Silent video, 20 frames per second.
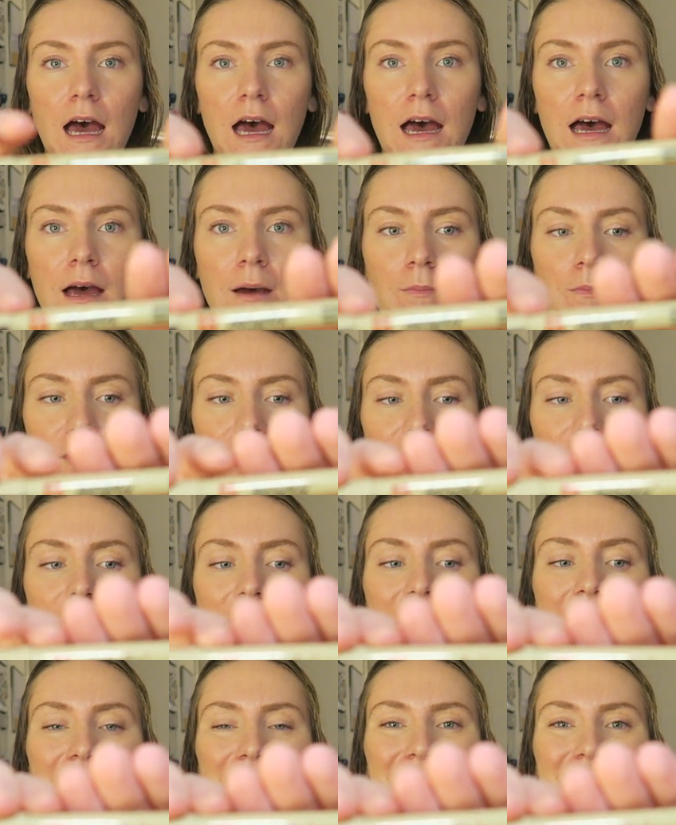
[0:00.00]
They didn't
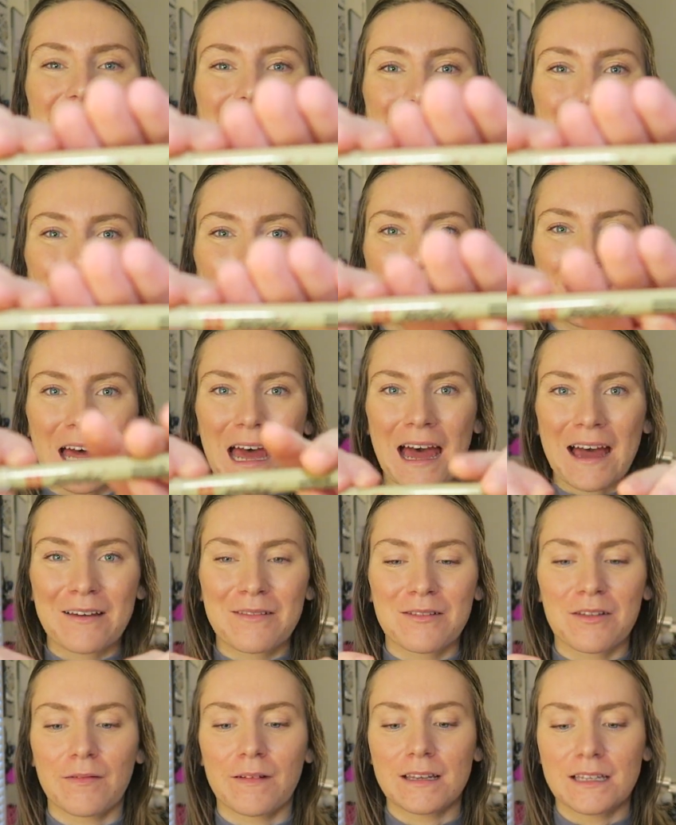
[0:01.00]
have it in black,
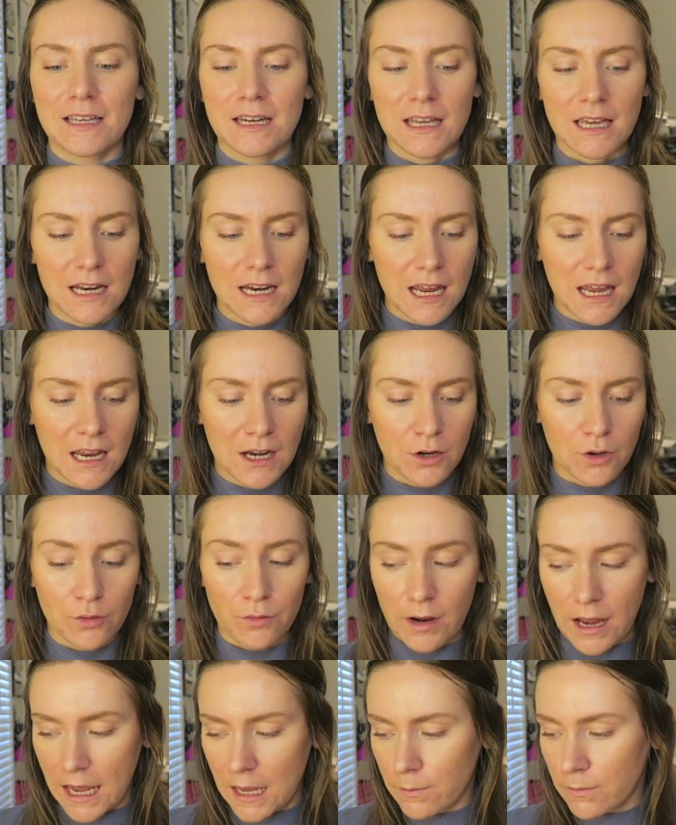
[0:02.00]
so I did get it in
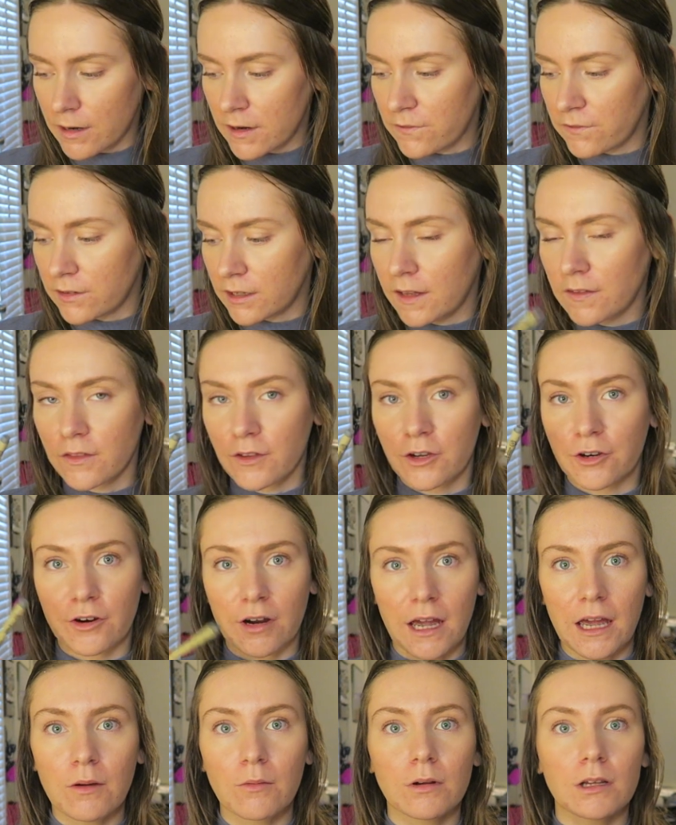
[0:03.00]
gray, but I feel like the
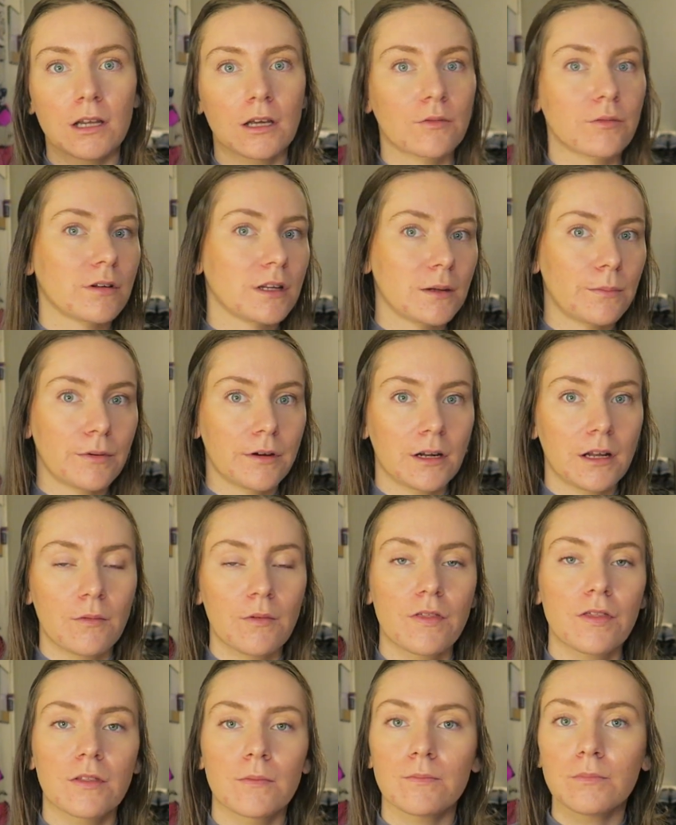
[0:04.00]
gray would look really pretty
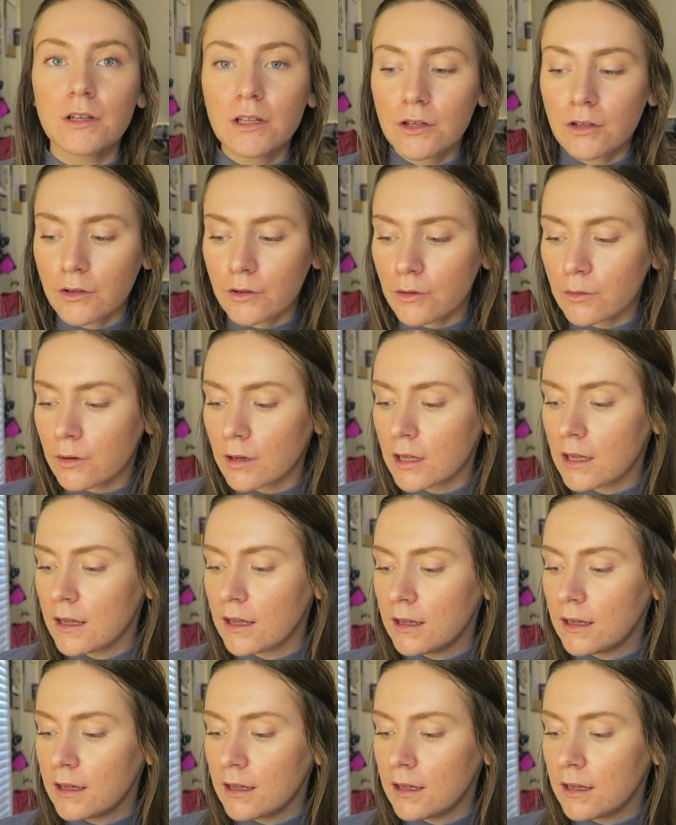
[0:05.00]
with the blue.